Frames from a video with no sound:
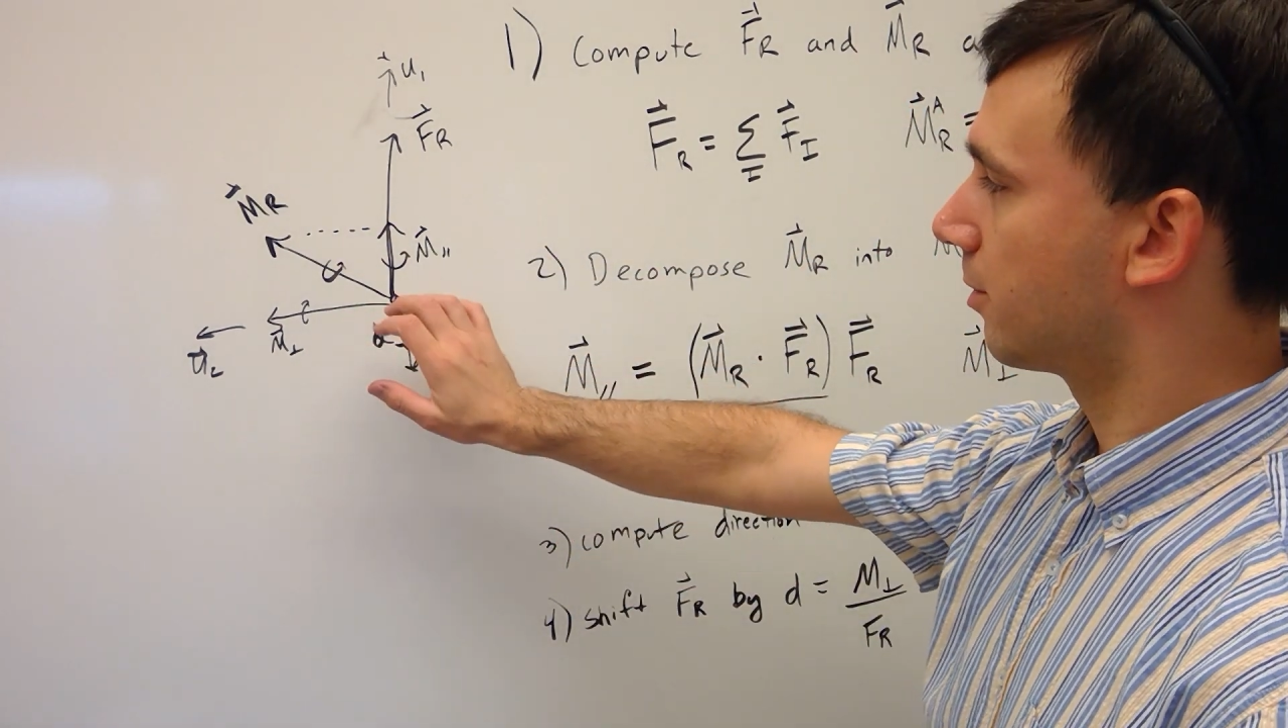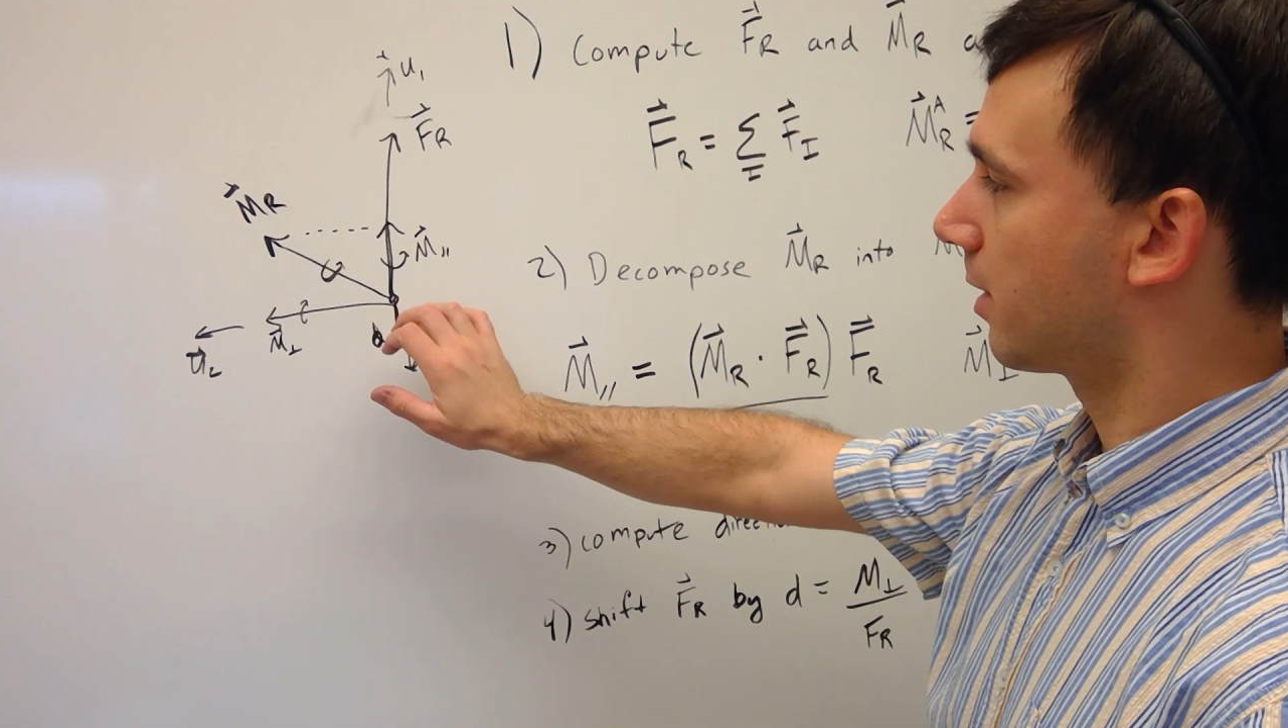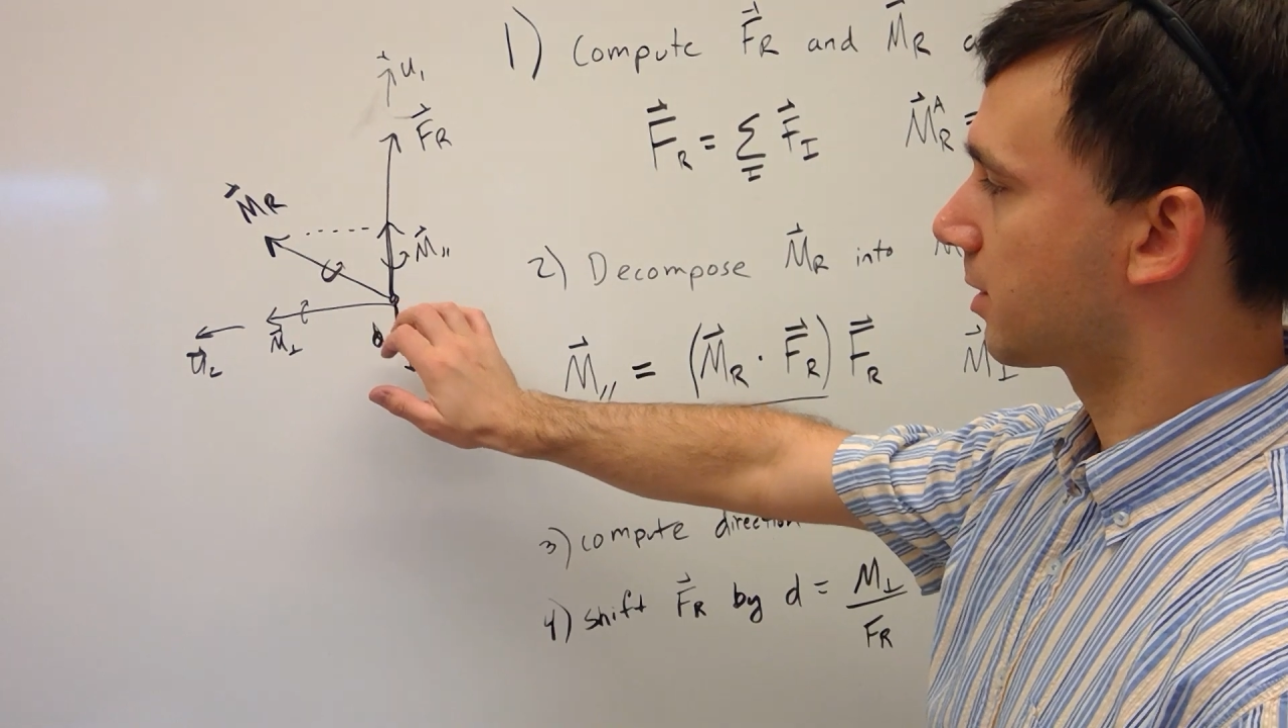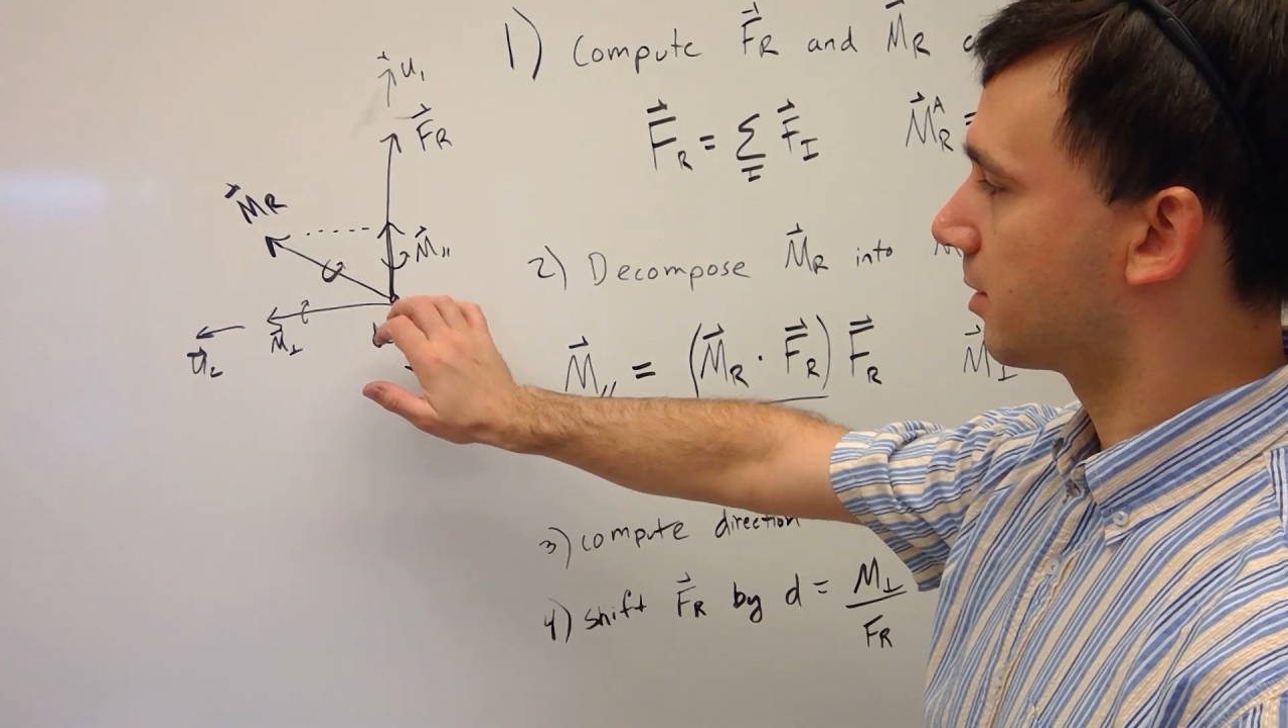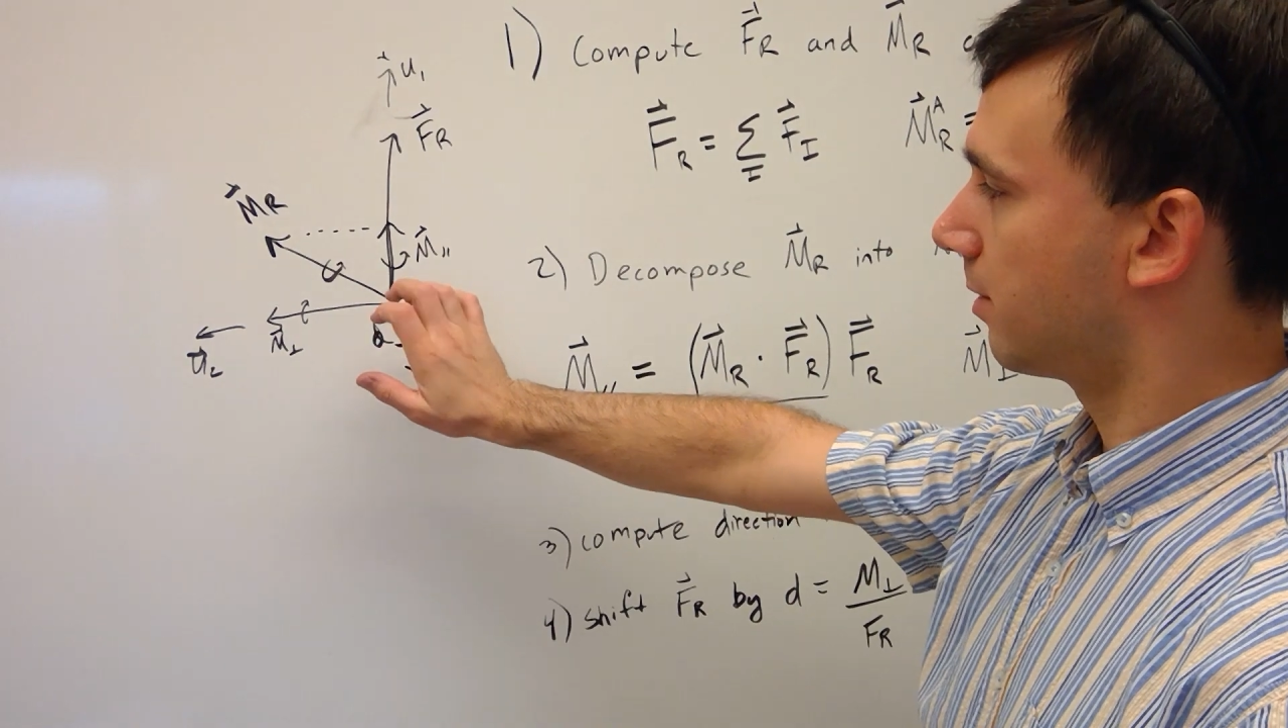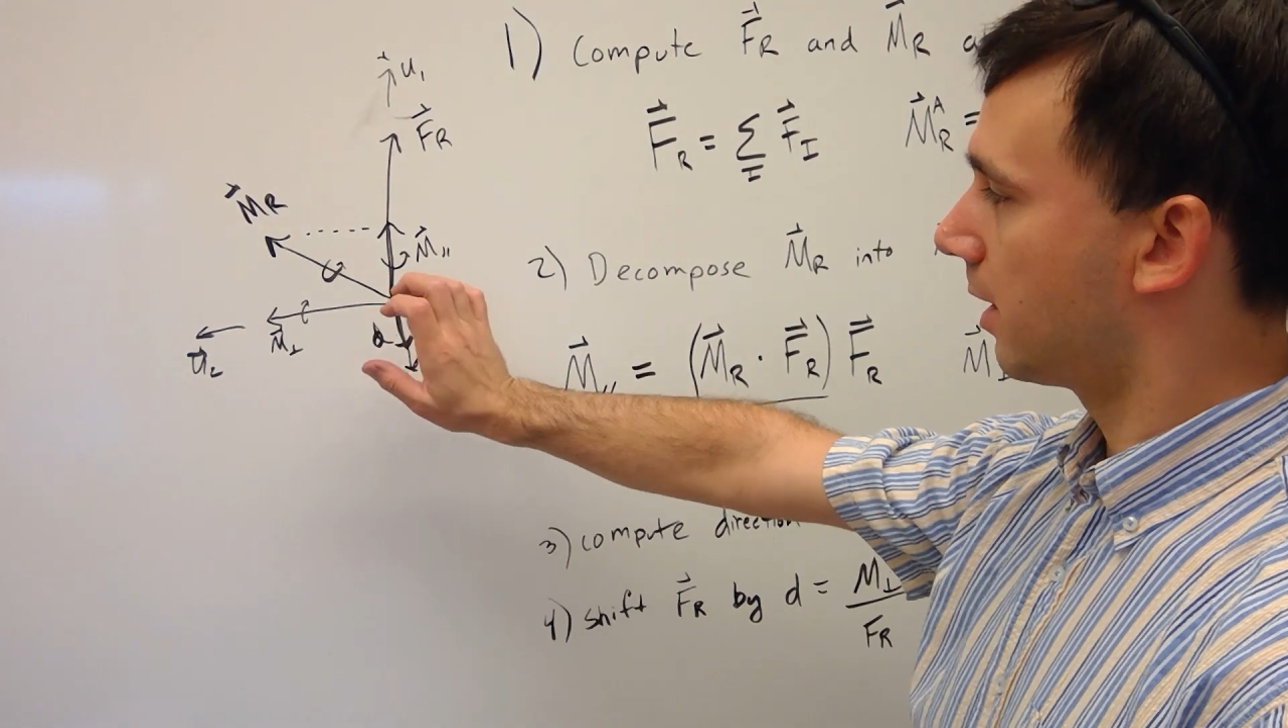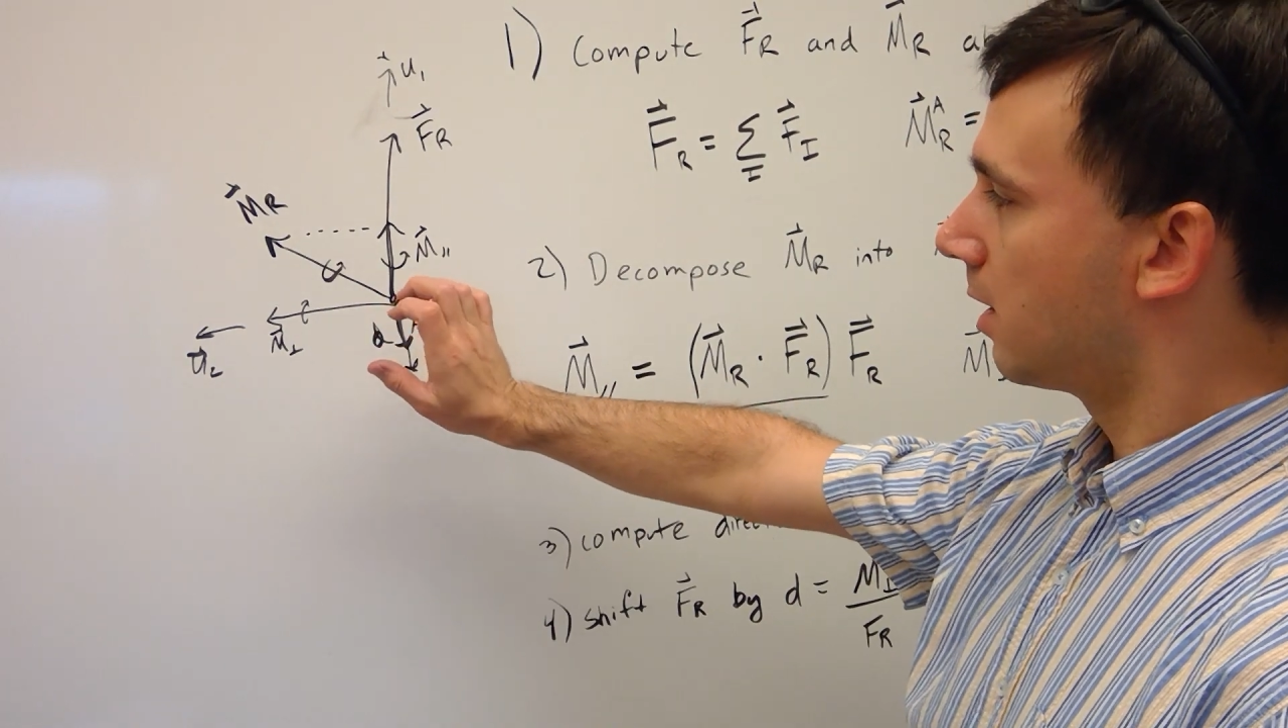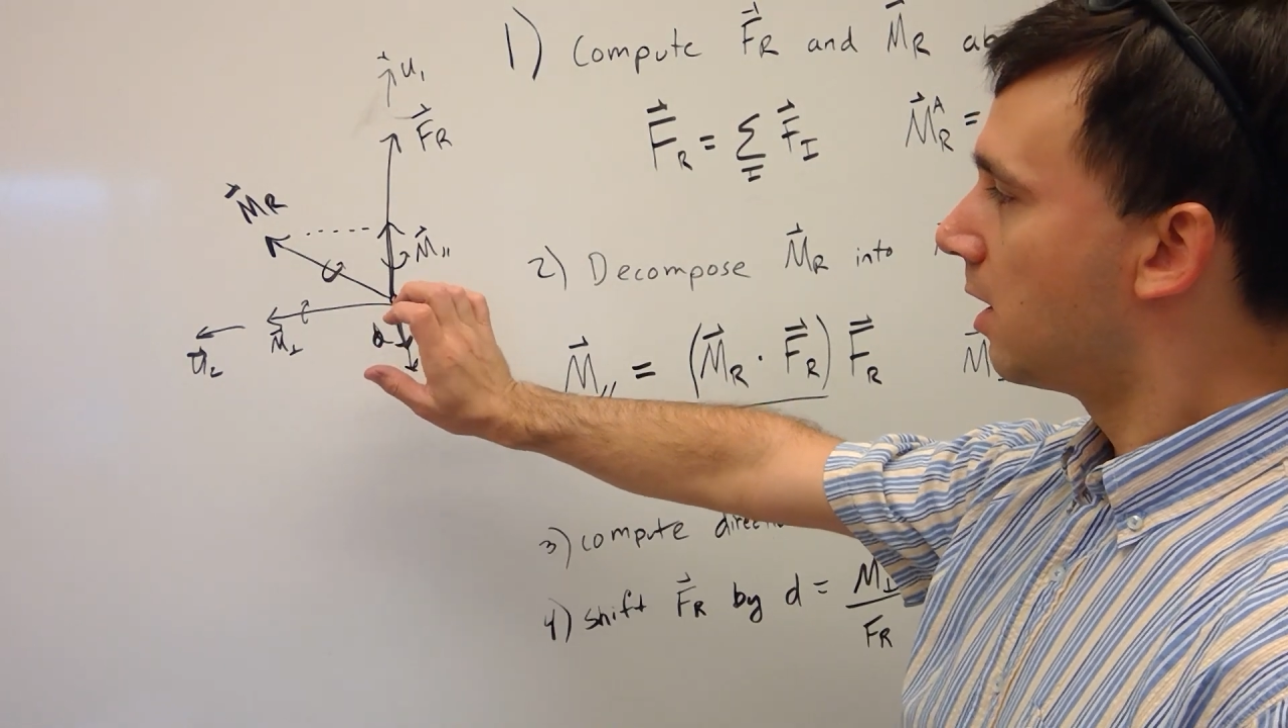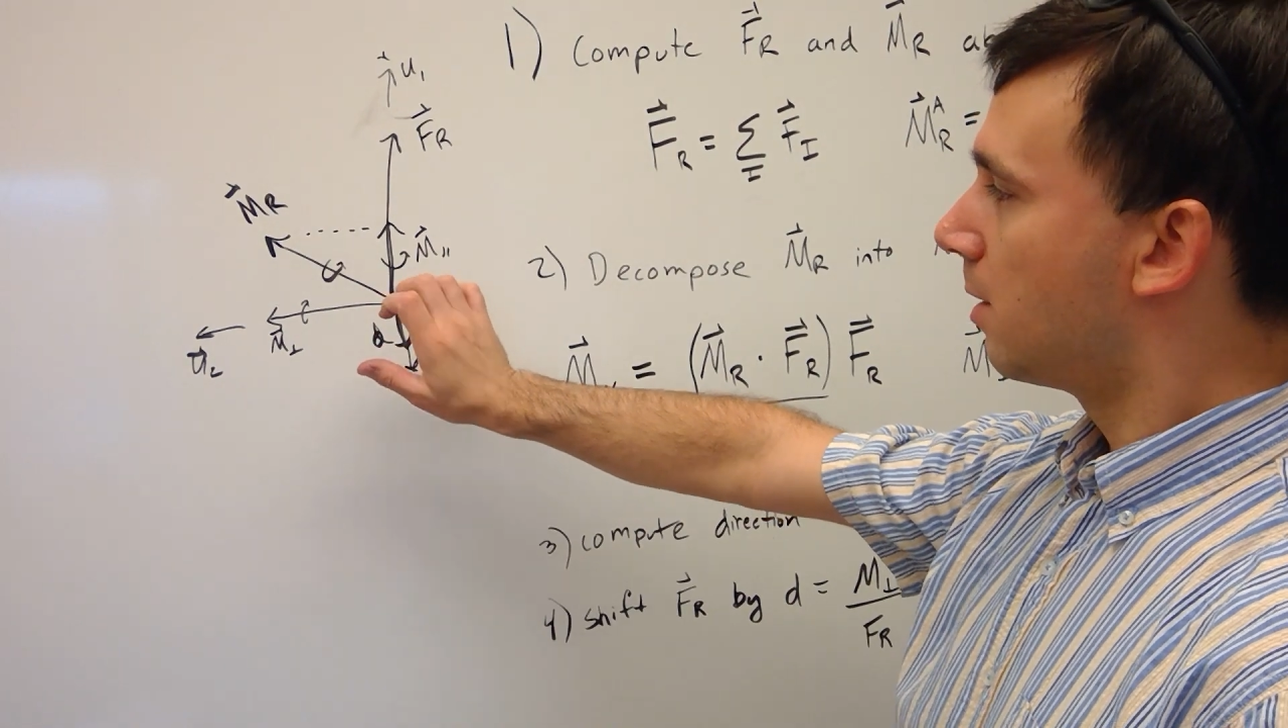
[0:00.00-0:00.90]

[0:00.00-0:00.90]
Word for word: direction, right?